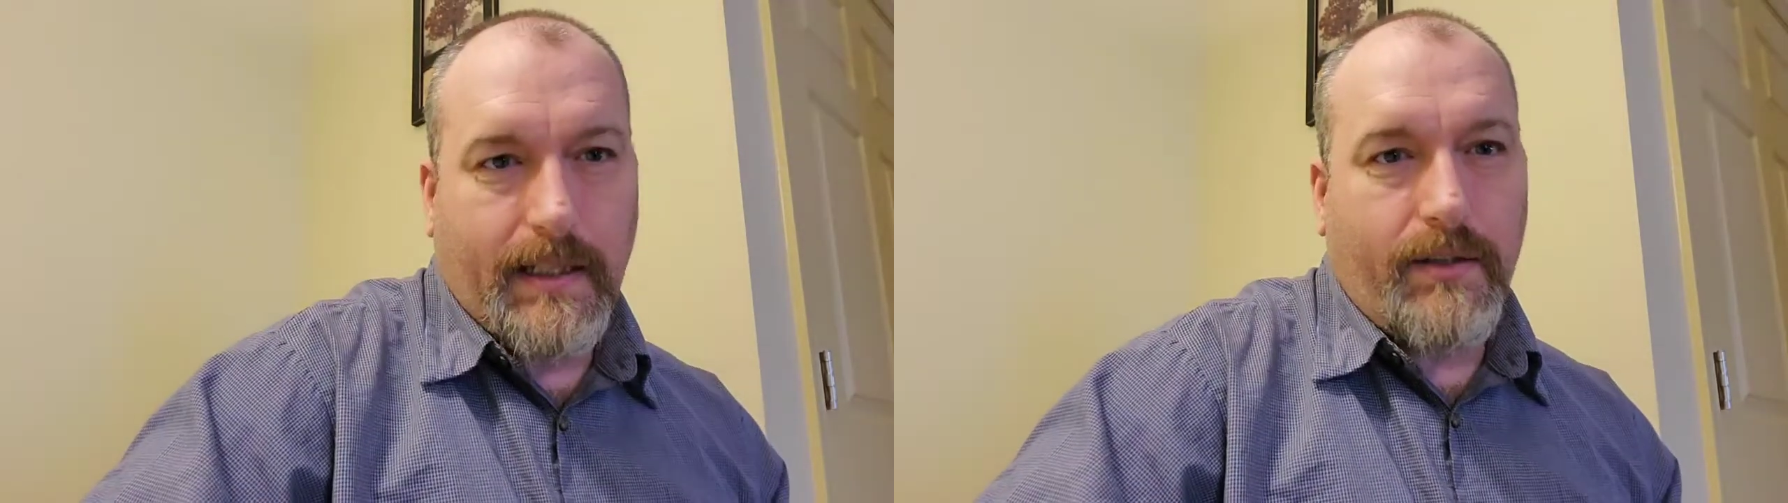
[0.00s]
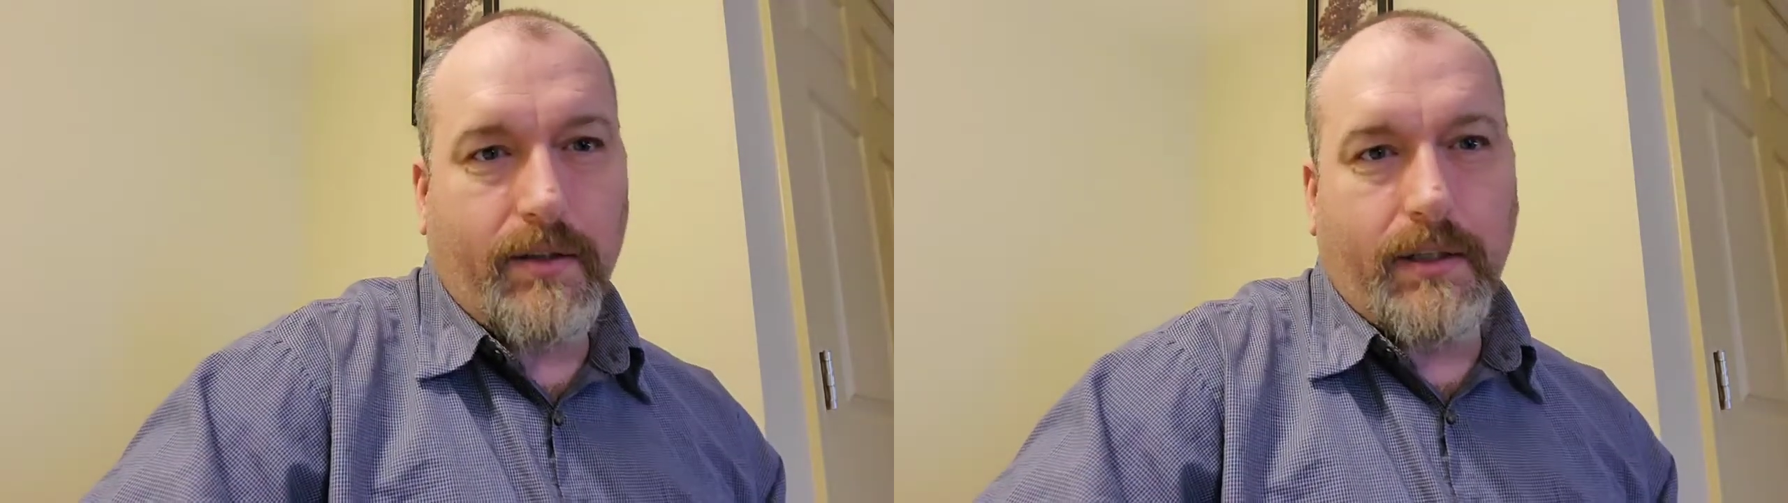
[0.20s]

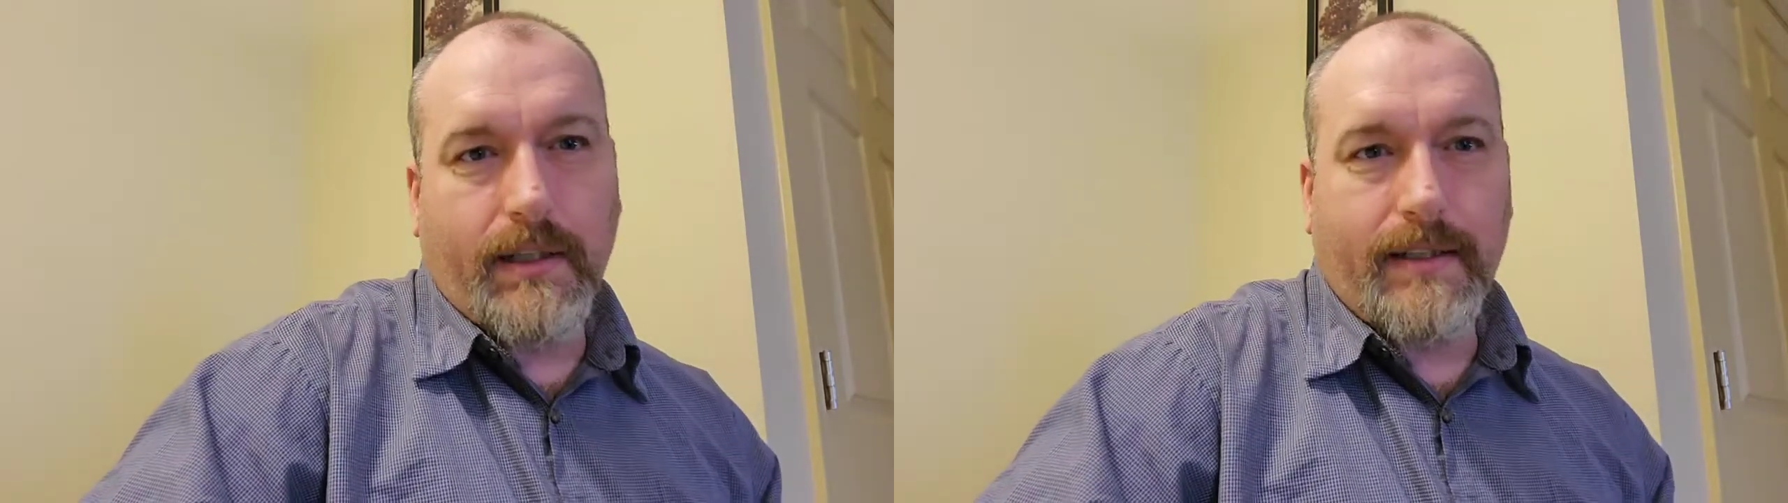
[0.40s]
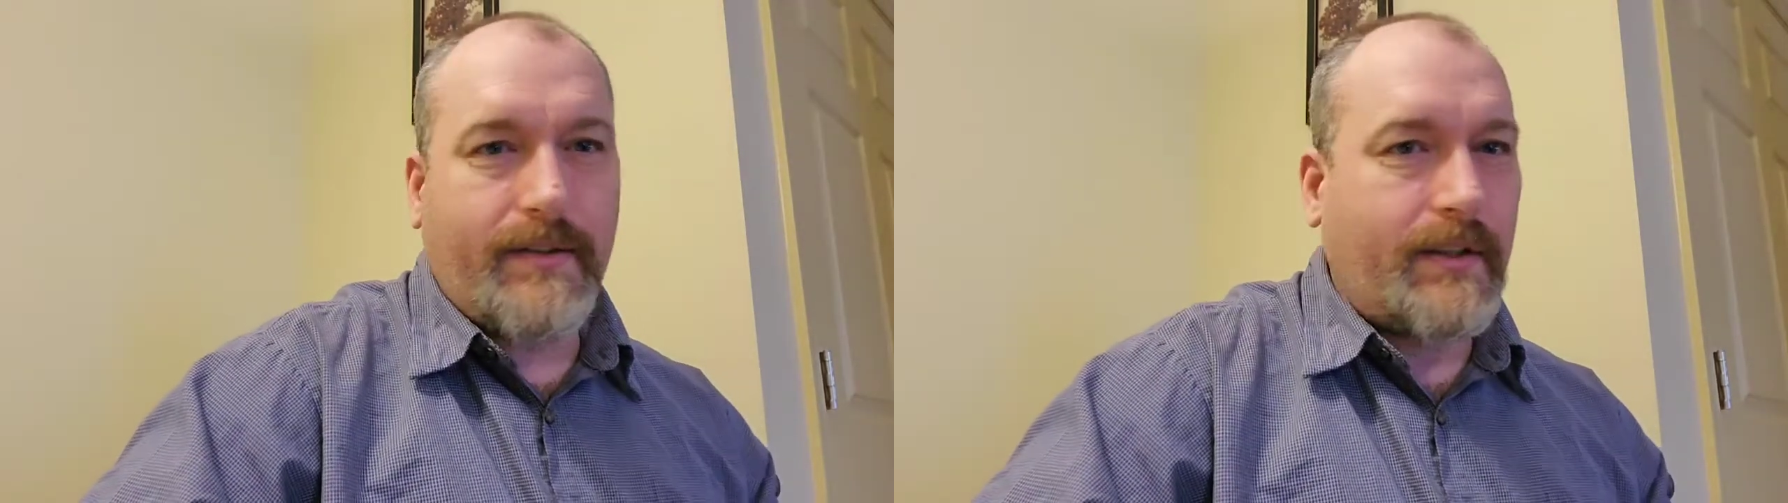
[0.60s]
You can
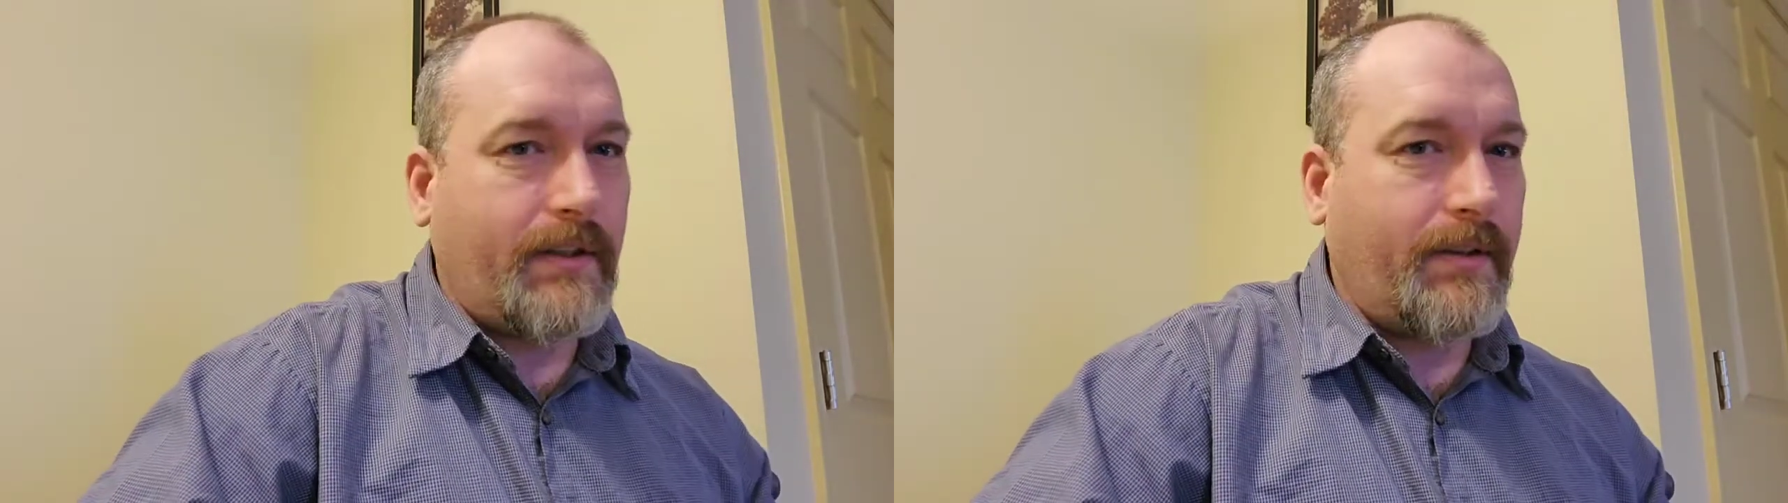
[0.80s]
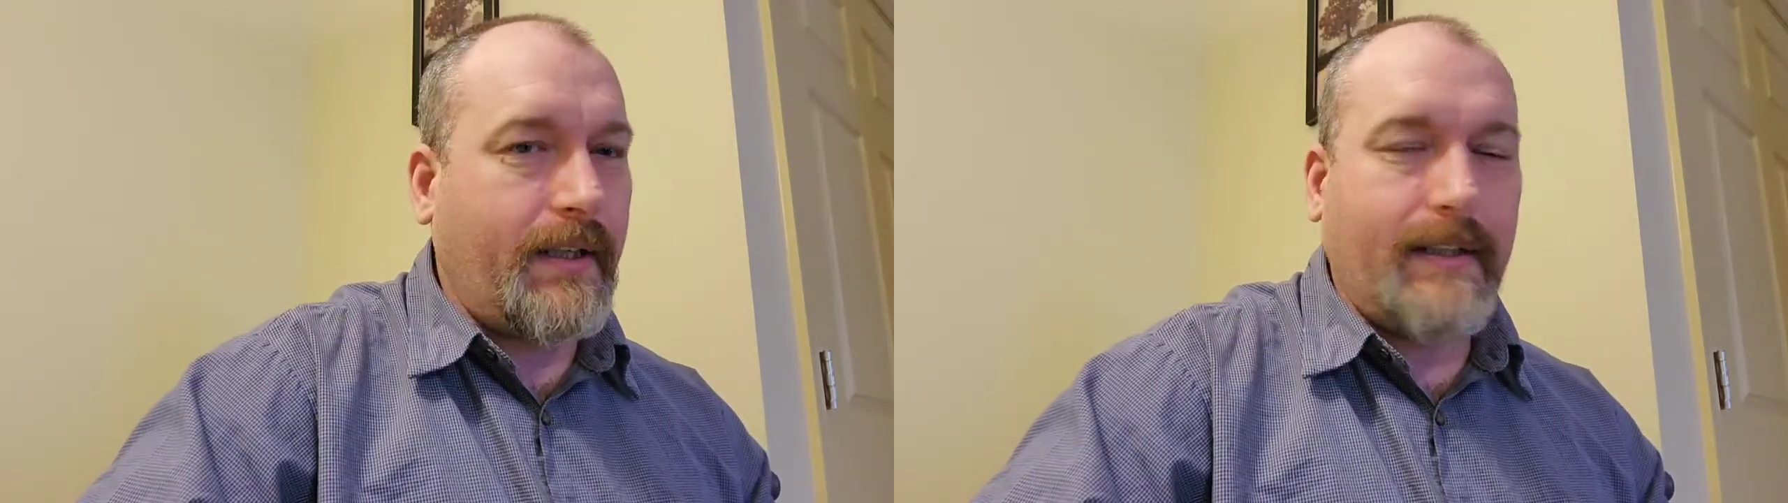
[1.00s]

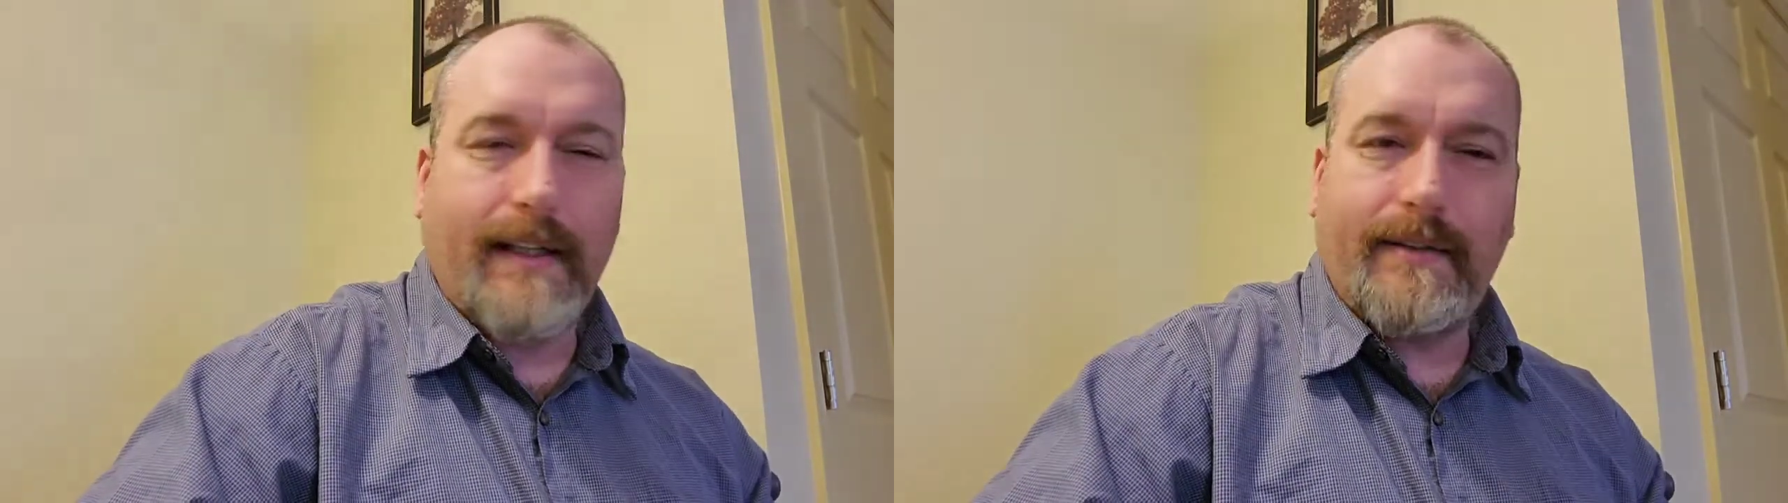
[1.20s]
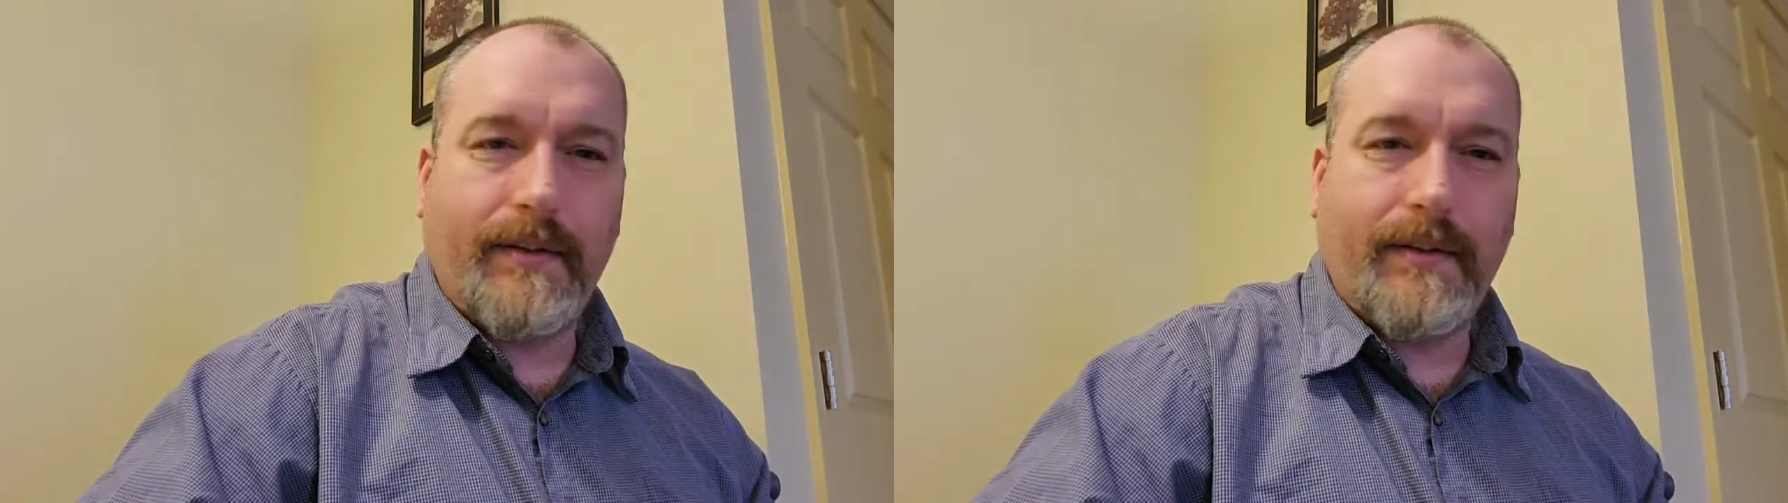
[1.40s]
disagree. That's